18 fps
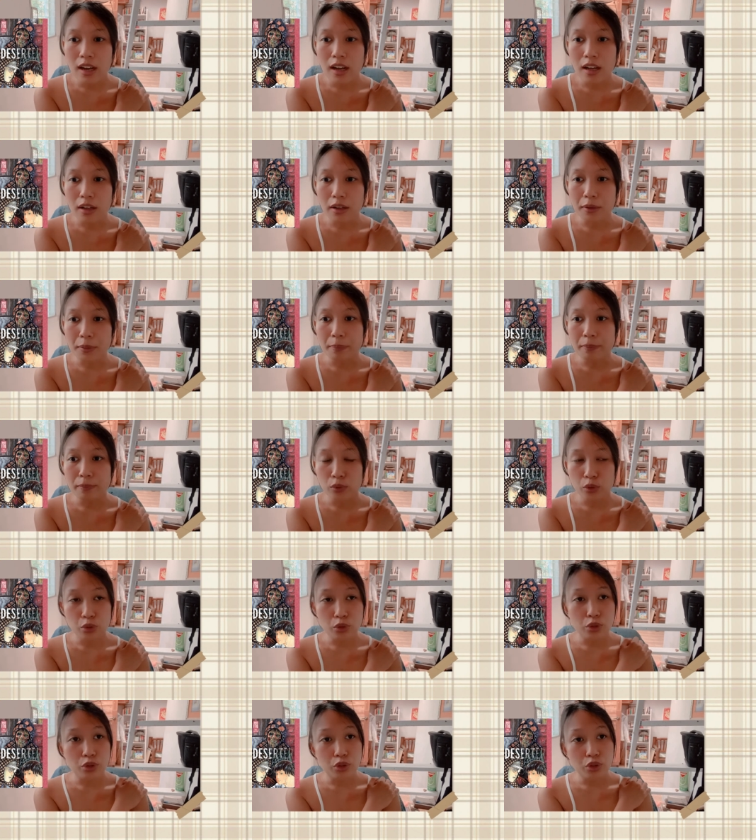um,
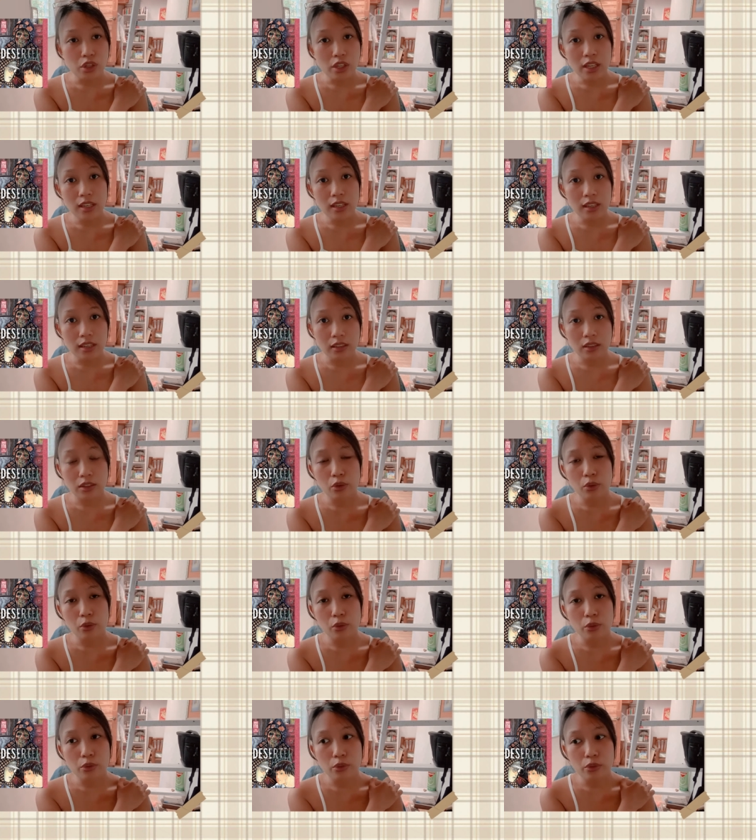Junji
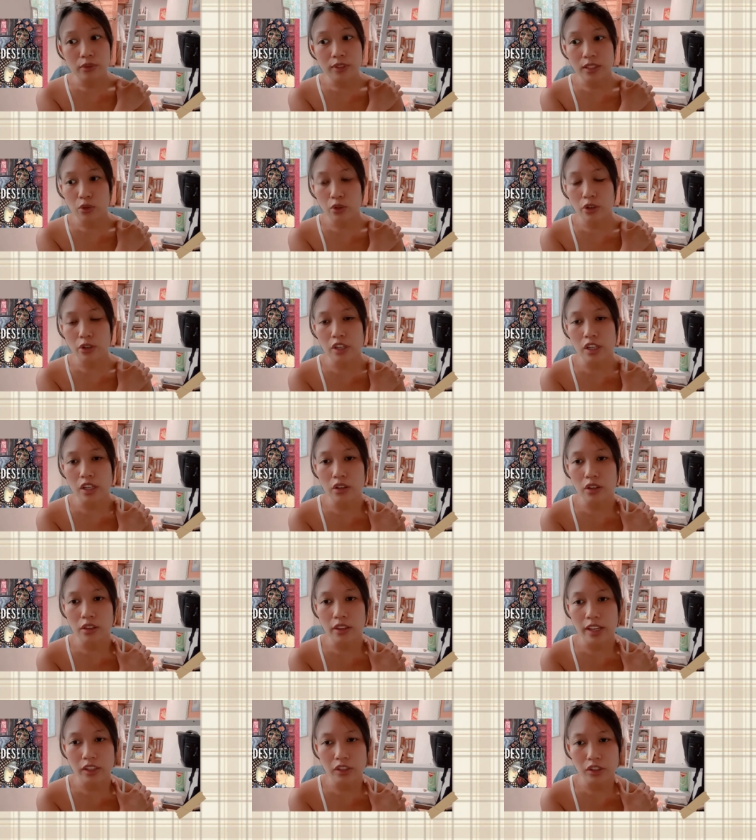Ito story
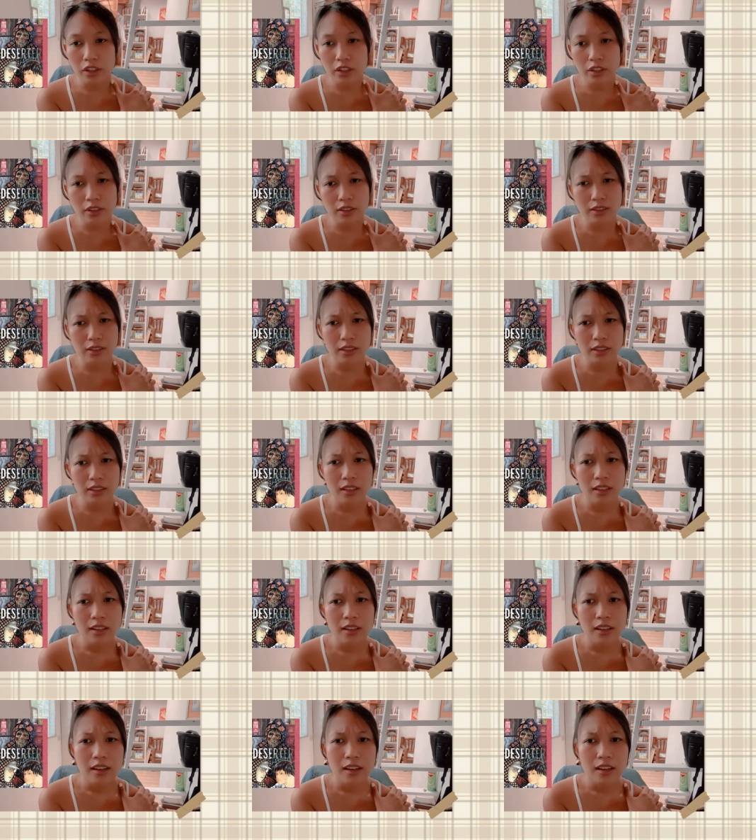collection because
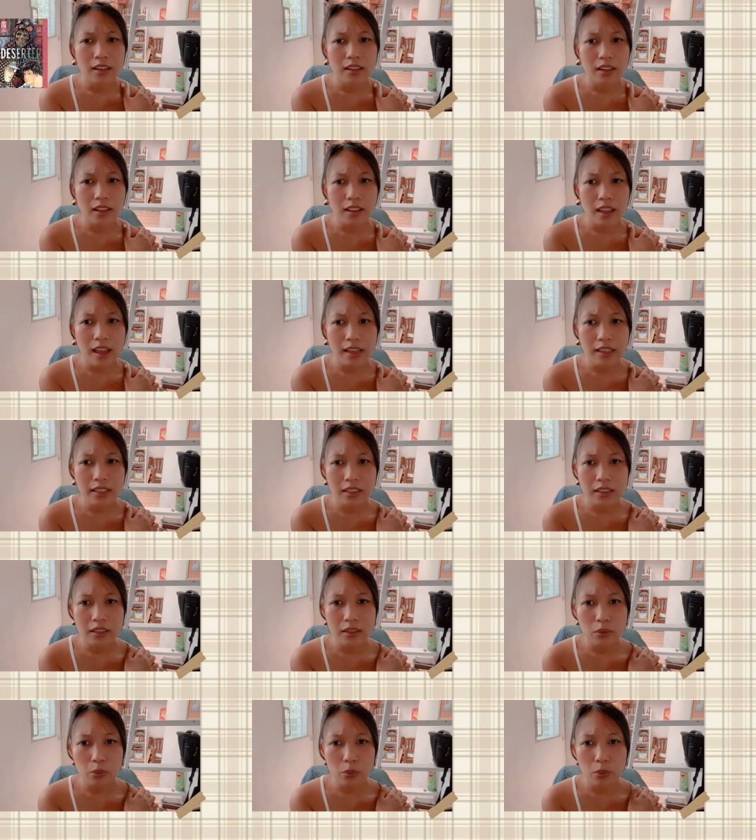the last
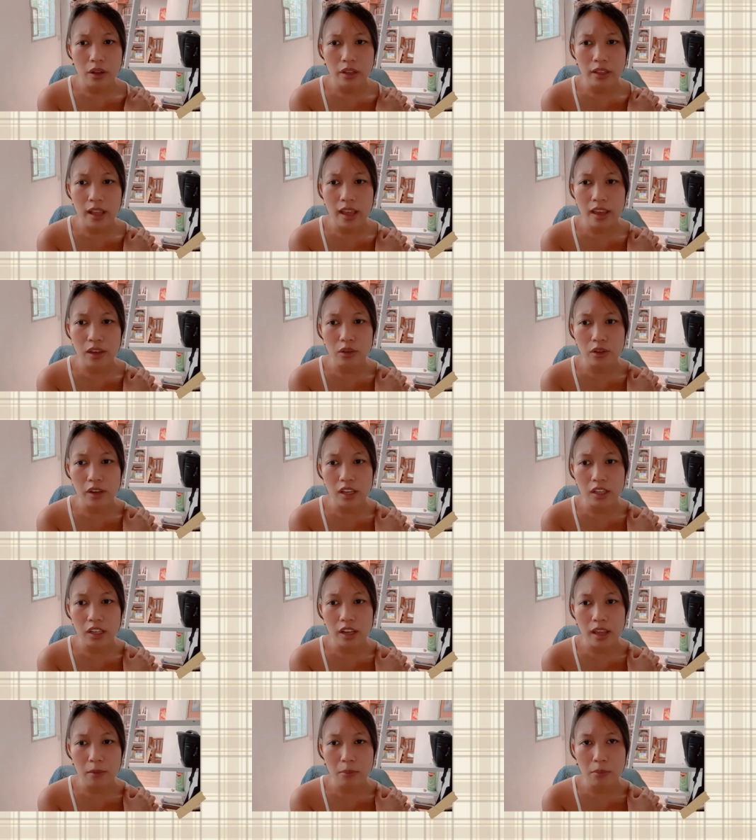one I
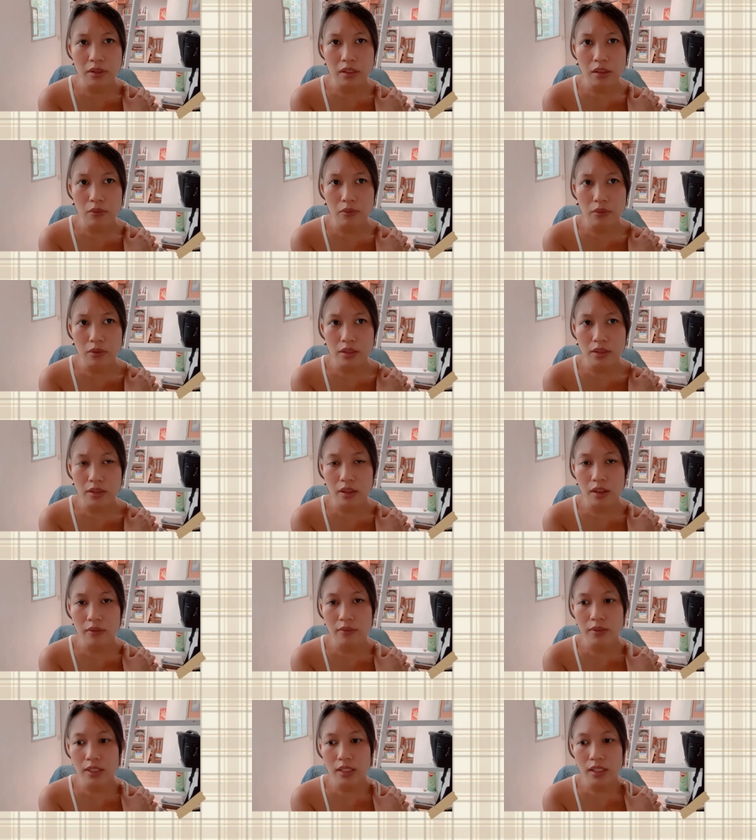read I believe was
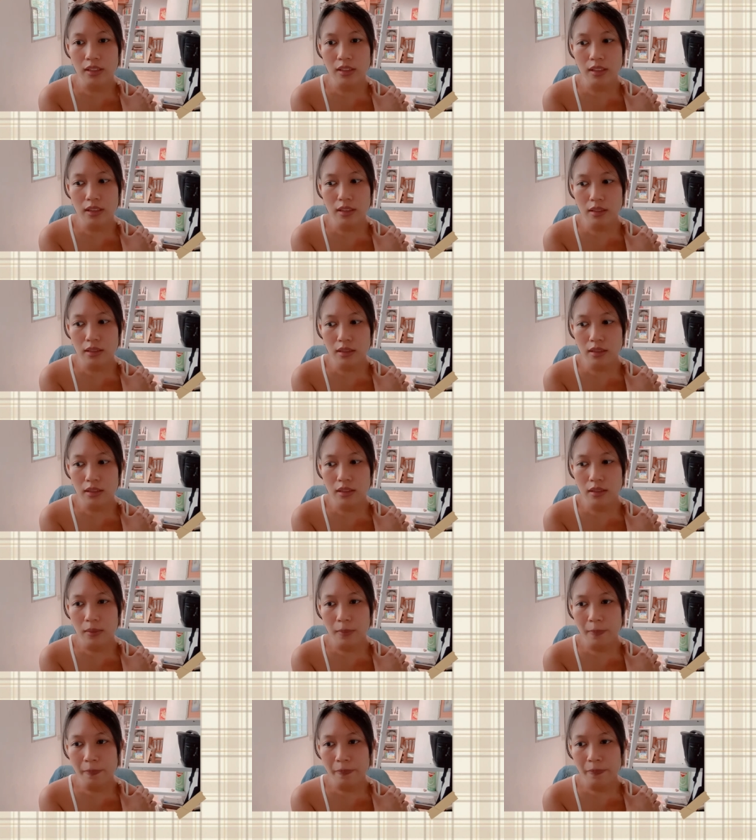Love Sickness
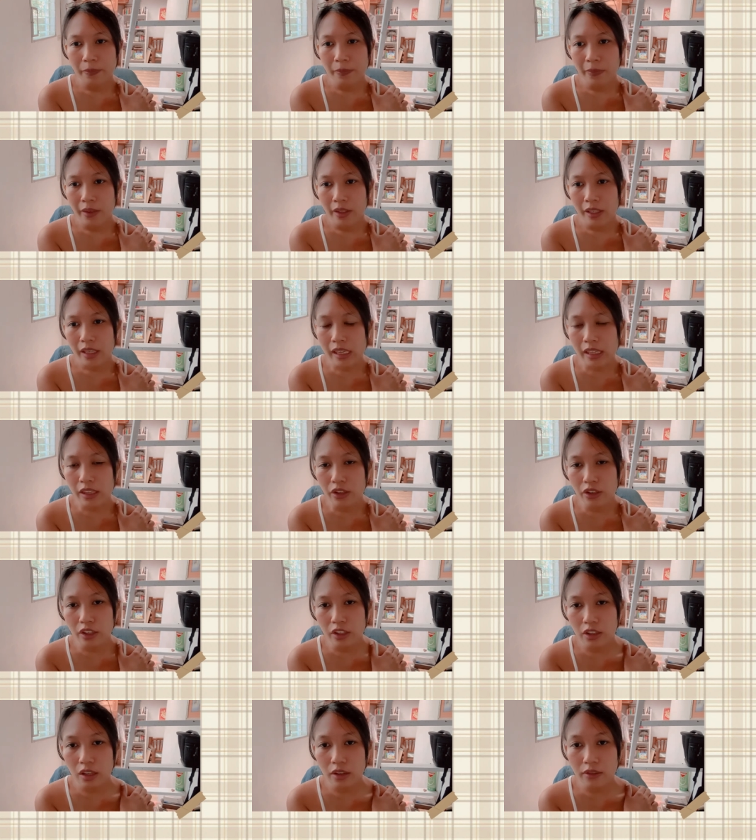
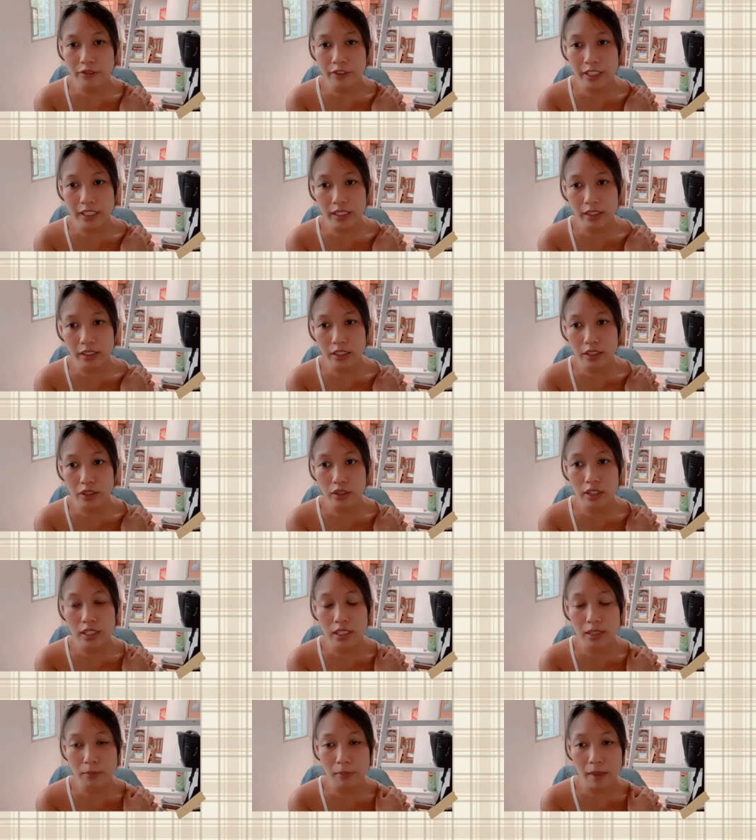either Love Sickness
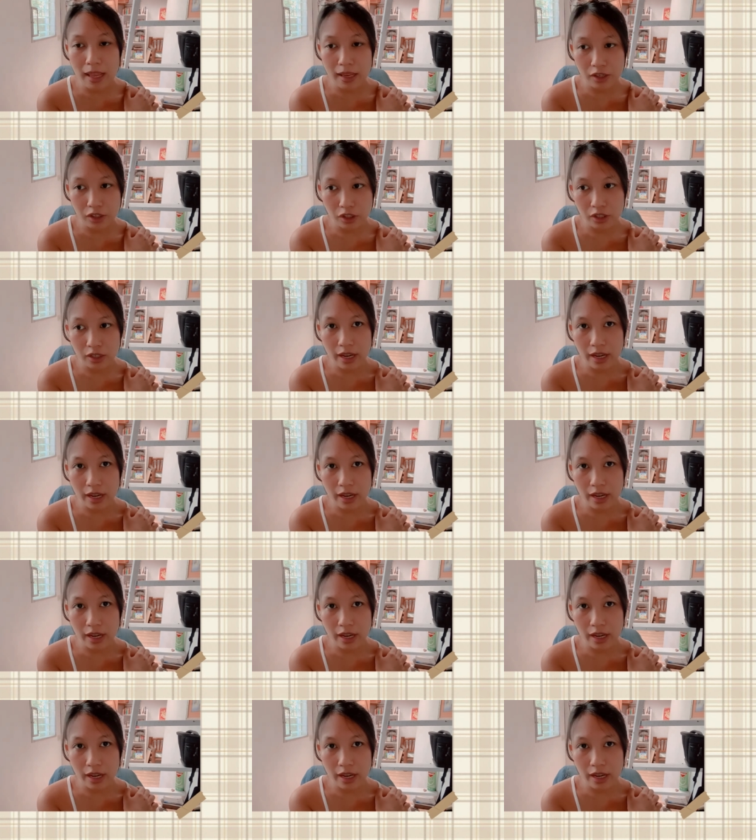or Smashed